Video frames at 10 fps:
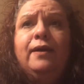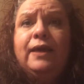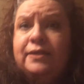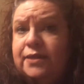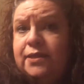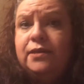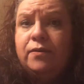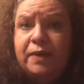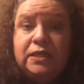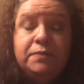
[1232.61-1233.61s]
it still
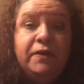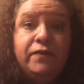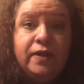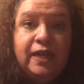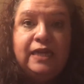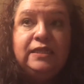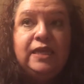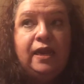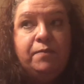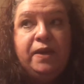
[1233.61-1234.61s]
makes me feel less than,